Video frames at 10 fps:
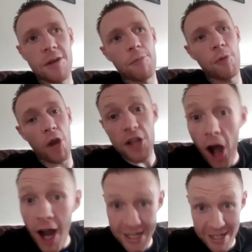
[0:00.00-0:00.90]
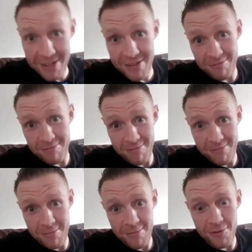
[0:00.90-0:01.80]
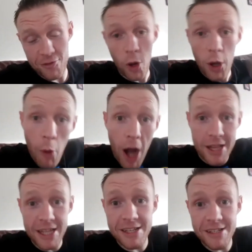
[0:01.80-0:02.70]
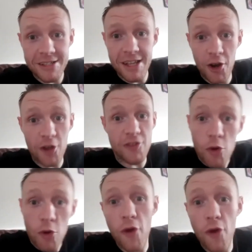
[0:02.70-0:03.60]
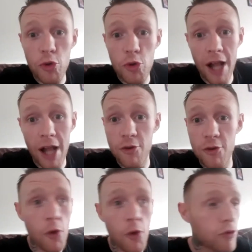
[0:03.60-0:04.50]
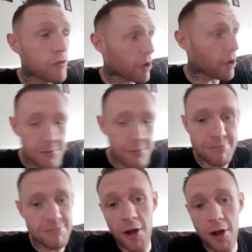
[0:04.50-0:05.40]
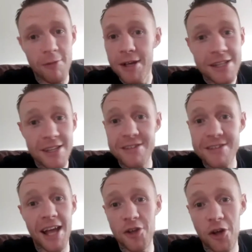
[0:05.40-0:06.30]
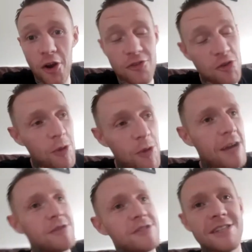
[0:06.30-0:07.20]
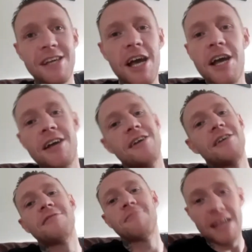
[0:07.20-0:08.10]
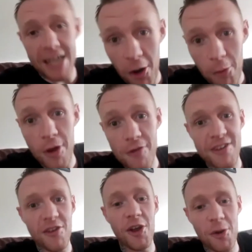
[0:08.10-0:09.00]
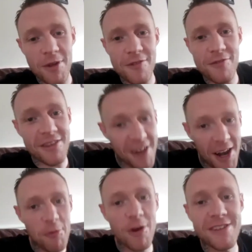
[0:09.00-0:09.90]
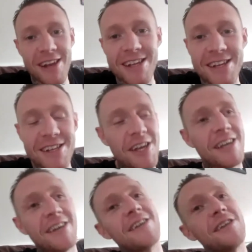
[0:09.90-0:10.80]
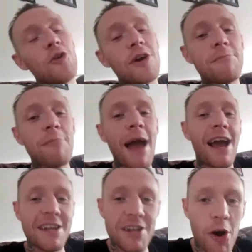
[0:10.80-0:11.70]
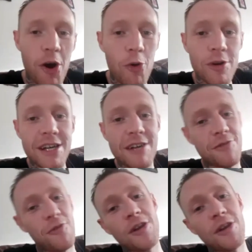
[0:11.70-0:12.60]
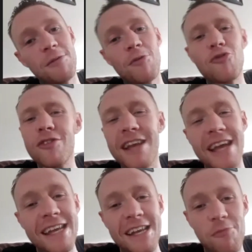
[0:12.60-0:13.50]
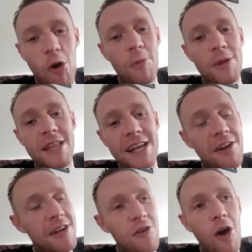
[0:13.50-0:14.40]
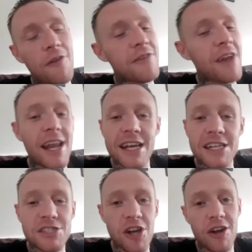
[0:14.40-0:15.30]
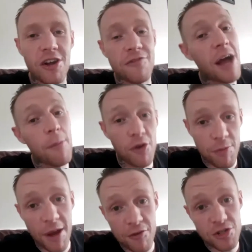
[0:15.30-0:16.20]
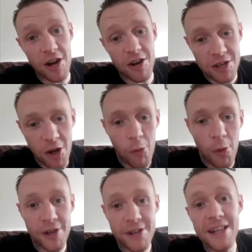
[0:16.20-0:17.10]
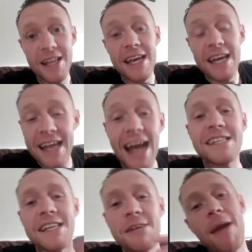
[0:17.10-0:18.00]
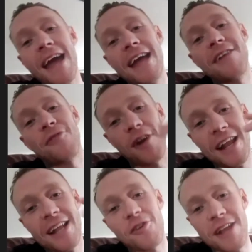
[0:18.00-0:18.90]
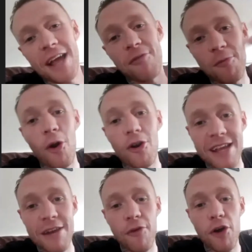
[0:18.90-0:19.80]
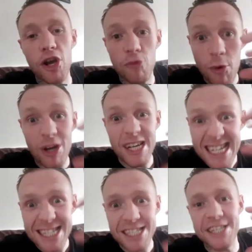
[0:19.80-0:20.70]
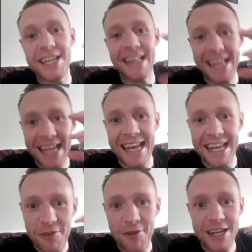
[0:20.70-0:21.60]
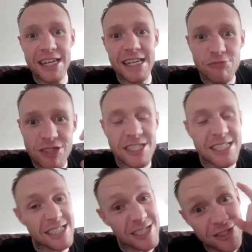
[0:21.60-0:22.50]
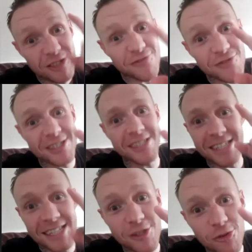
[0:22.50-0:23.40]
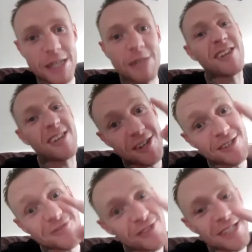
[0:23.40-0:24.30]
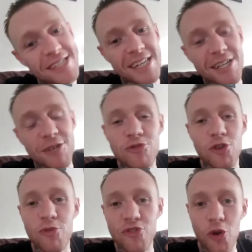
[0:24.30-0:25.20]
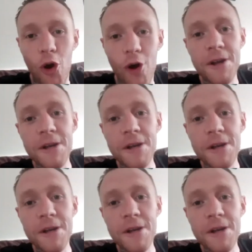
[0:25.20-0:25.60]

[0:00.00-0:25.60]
but I thought he did. So I walked in and I said, who the fuck you talking to, you fool, you fucking this, that, and the other, excuse my language. And he got up my face, I got up in his face, and all the boys got in. Like, looking back on it now, it was funny, but it was just a heat of the moment thing. Like, I've nothing against Jordan, I've not more respect for Jordan now, but it actually made for a more entertaining fight, because we were itching then to get in the ring. Like, it was like, I'm gonna fucking kill you, and he was like, I'm gonna fucking kill you. So there was no,